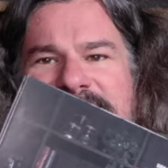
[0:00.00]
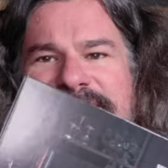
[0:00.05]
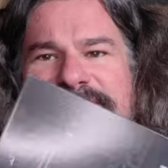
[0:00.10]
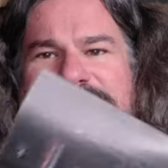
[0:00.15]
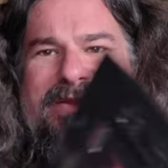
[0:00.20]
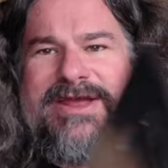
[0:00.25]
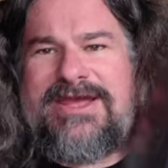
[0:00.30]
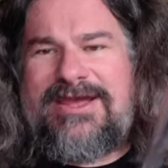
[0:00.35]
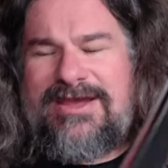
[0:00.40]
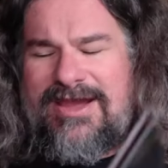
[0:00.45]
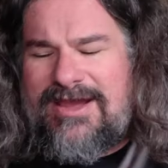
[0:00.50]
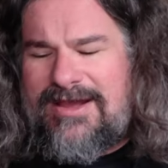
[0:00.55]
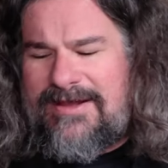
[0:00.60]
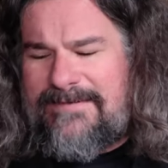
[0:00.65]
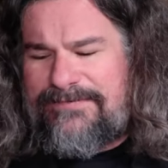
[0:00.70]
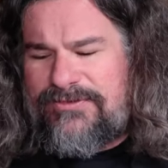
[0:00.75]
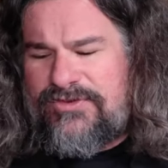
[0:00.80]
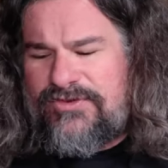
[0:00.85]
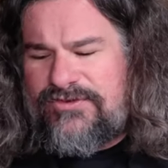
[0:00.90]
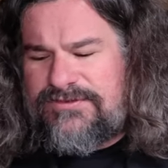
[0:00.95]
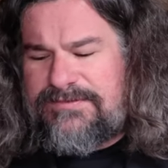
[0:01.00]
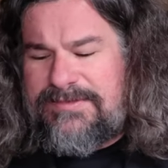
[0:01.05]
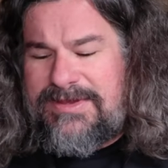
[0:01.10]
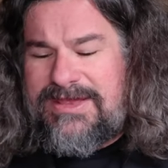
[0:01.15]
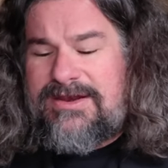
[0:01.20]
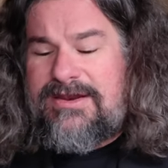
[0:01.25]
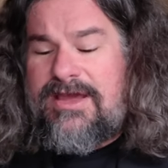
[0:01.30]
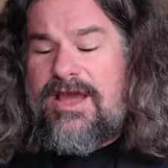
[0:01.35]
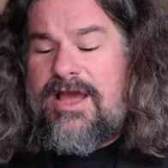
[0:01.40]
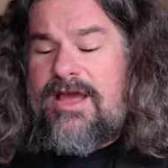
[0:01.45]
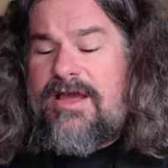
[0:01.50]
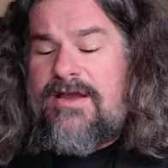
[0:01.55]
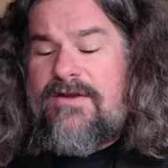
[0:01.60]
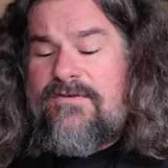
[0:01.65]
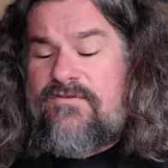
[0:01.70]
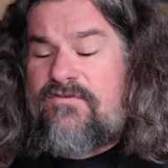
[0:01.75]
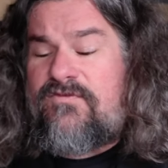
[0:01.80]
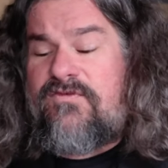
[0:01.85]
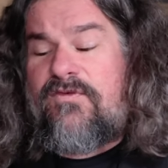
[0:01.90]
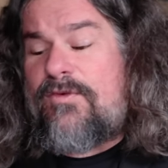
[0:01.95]
Guthrie, who's been
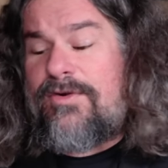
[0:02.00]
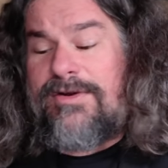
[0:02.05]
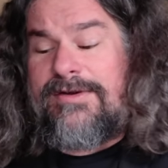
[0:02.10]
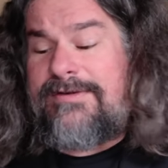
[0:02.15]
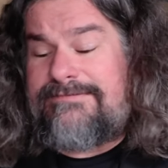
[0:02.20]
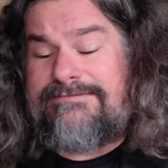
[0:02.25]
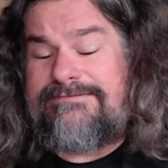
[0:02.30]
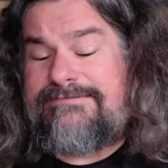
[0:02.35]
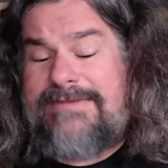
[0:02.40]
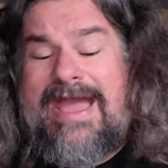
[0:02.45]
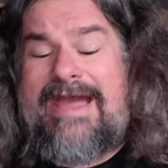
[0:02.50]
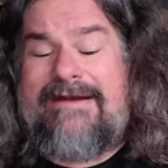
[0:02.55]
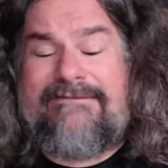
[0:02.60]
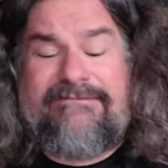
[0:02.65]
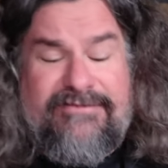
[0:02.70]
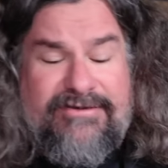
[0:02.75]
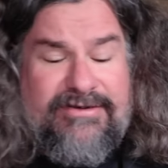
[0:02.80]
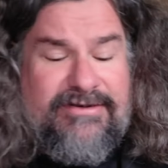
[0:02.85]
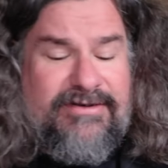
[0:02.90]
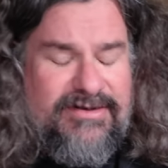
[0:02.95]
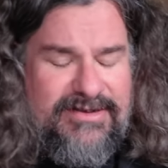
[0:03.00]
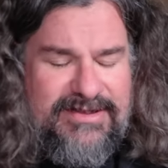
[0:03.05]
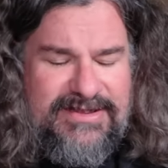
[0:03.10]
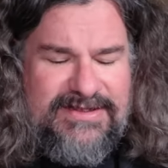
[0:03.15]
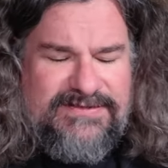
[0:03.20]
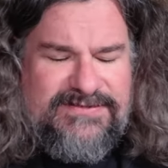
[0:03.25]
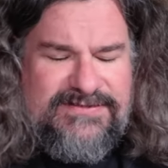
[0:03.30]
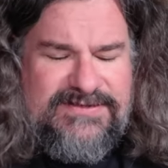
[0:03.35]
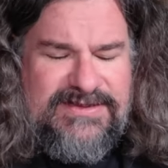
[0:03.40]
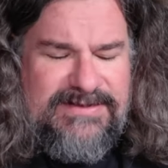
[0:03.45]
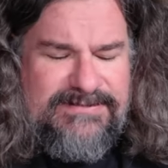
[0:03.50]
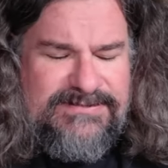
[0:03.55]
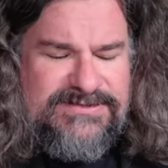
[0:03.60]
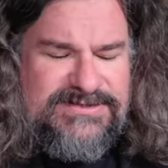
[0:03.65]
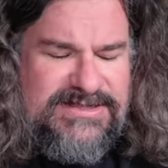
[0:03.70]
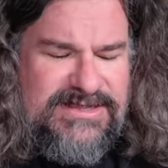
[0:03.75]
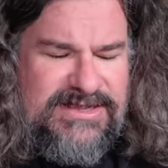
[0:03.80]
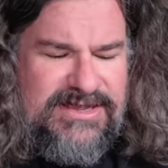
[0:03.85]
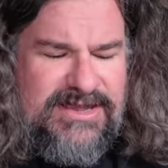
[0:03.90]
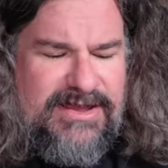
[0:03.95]
for ever, it
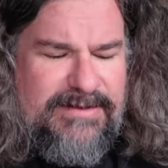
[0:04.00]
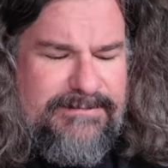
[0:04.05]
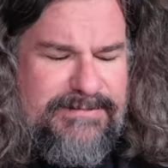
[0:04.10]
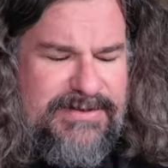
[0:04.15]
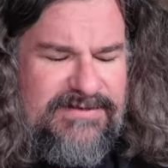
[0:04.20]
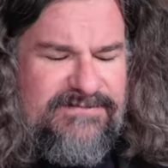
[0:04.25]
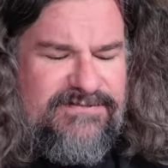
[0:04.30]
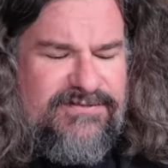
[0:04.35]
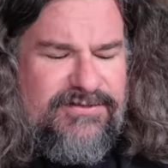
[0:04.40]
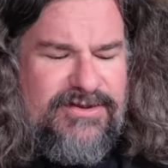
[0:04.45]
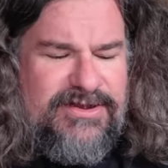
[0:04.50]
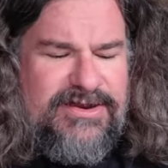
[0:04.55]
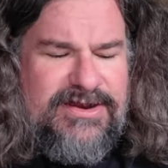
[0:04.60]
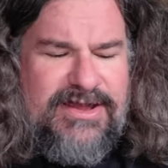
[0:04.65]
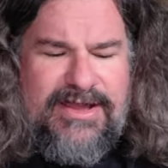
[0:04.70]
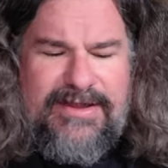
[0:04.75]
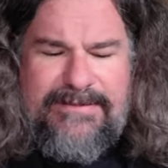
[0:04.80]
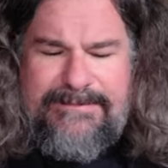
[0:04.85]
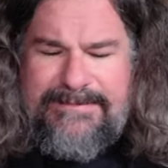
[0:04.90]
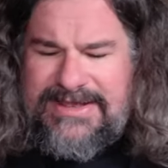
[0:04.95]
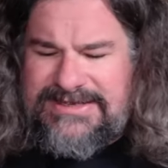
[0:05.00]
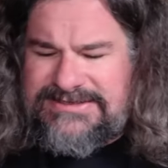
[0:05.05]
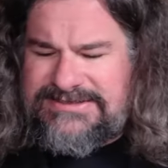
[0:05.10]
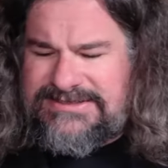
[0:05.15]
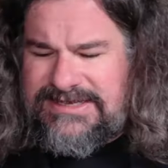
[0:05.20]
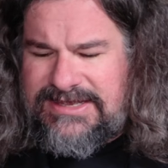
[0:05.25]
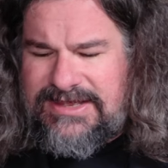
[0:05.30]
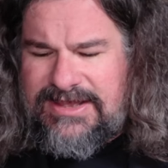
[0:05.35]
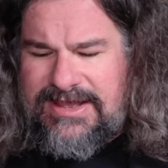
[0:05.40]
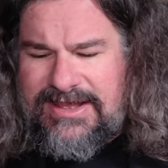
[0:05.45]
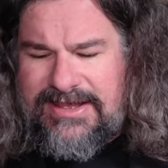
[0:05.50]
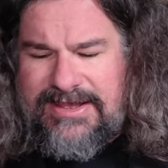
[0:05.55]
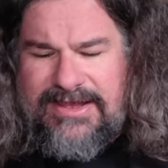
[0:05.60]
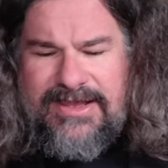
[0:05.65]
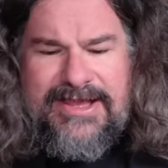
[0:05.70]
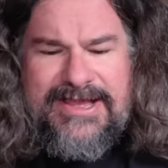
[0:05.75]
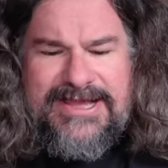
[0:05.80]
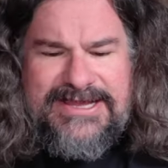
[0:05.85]
seems, the Pink Floyd mixing guy.